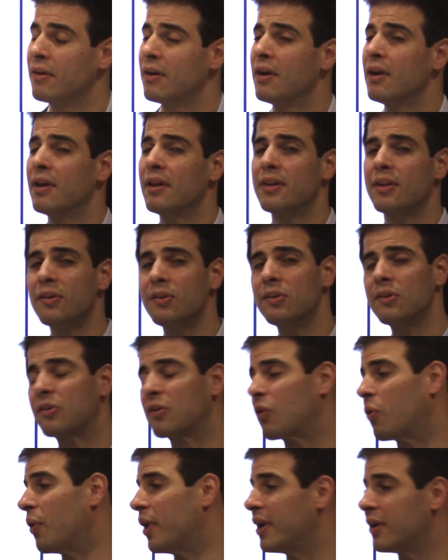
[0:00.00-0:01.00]
this is
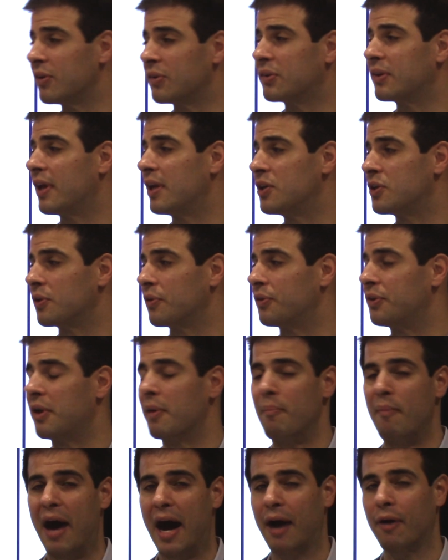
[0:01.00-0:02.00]
quintessential
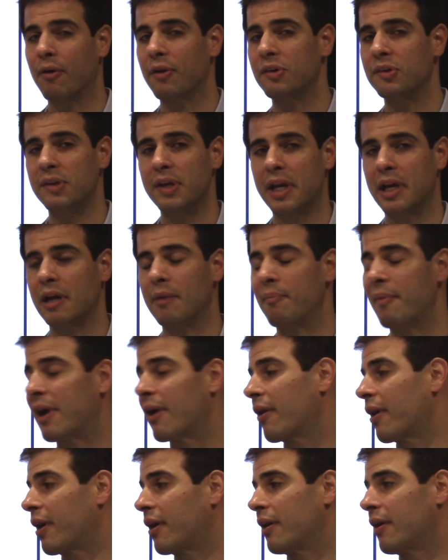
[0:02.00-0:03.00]
democracy in
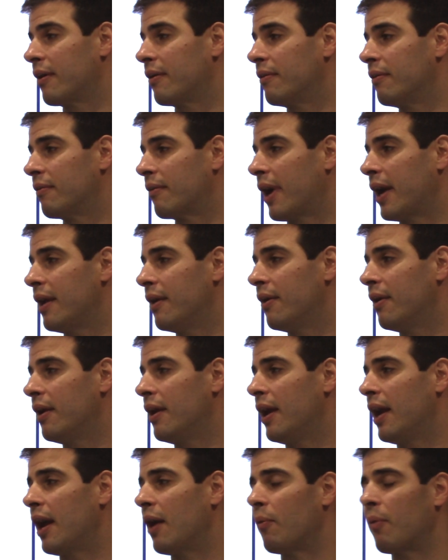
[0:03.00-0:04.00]
America, right?
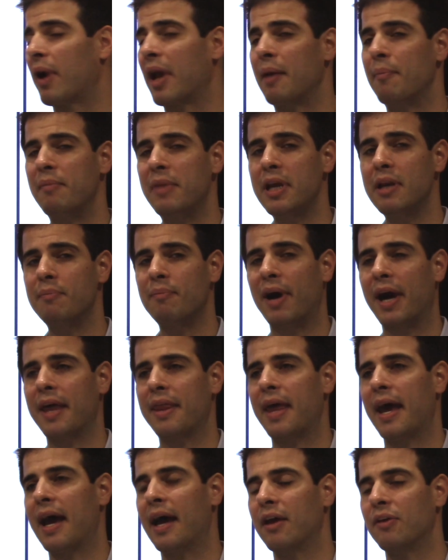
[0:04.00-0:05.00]
And what I mean by
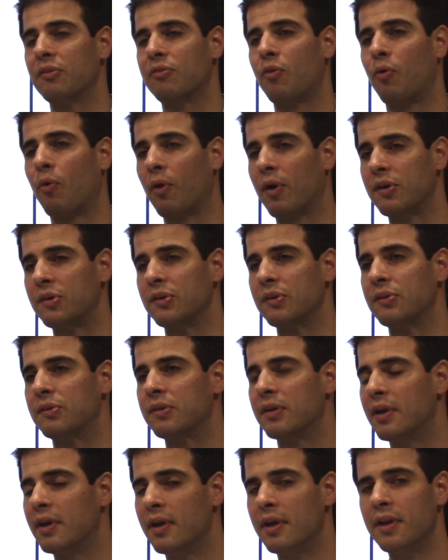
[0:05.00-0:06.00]
that, of course, is
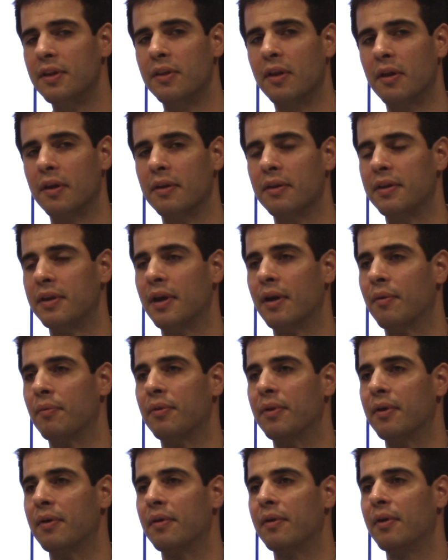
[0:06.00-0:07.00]
the
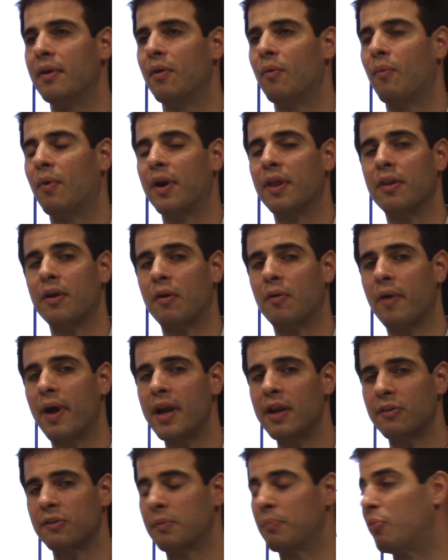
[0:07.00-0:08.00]
one of the
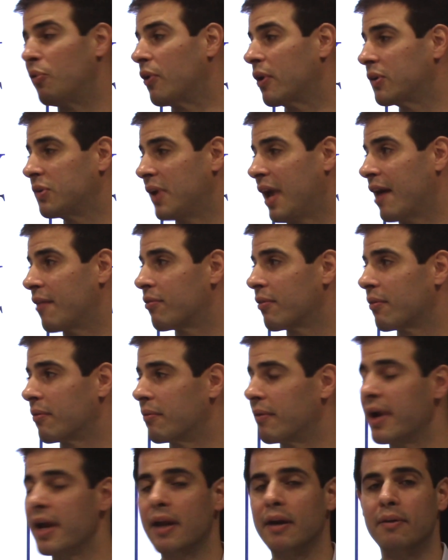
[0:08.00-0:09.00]
greatest books ever
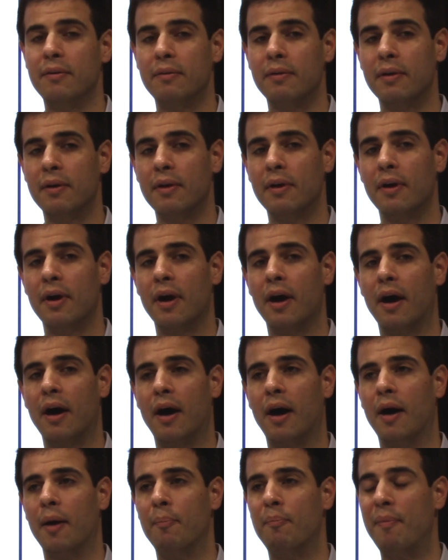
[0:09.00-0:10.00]
written
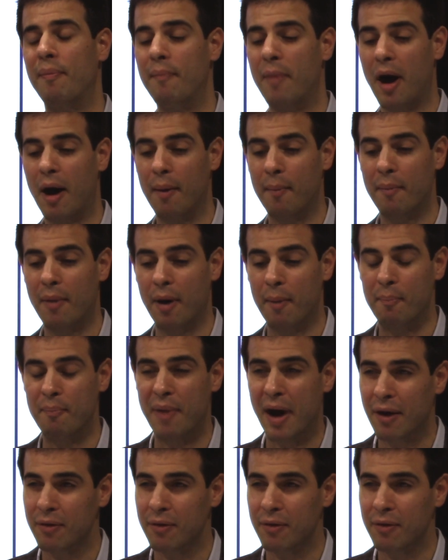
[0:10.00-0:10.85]
about